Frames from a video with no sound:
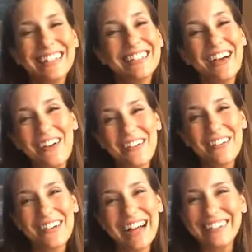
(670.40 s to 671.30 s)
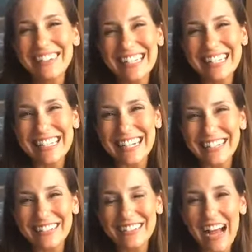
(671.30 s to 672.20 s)
No, I don't think so.
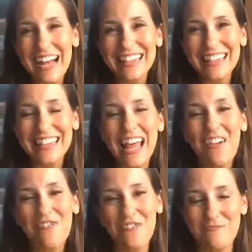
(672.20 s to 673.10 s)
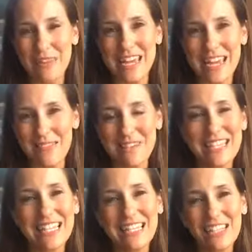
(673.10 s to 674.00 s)
Not for me. I mean,
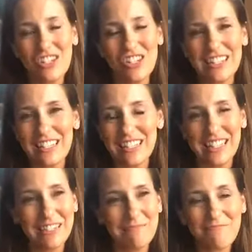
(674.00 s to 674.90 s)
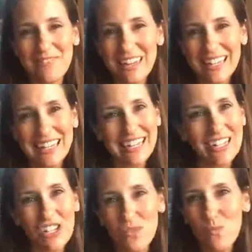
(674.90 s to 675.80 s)
this is just,
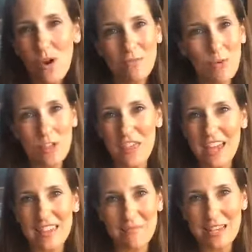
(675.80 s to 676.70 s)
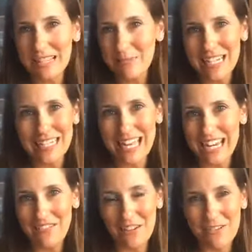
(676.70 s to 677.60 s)
it's just one more thing that makes me
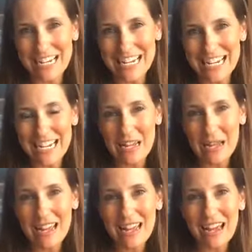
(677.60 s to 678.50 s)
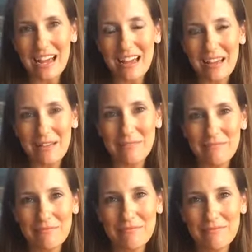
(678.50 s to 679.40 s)
decide if I want to eat it.
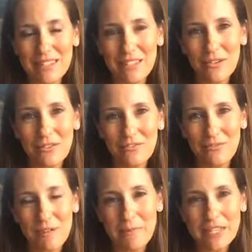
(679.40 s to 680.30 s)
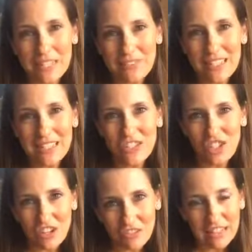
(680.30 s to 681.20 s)
So if a piece of it's
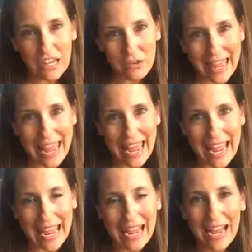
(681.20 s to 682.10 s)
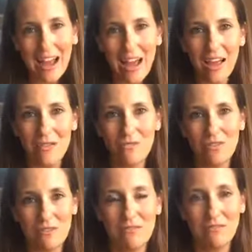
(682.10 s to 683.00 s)
generally okay, I
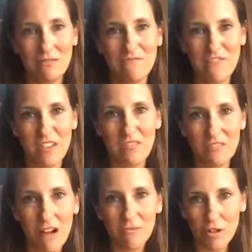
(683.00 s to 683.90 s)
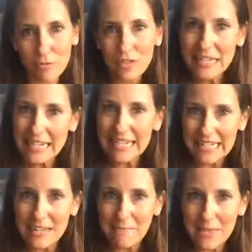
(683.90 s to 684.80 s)
will feel comfortable eating
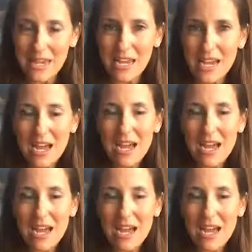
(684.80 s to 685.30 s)
something.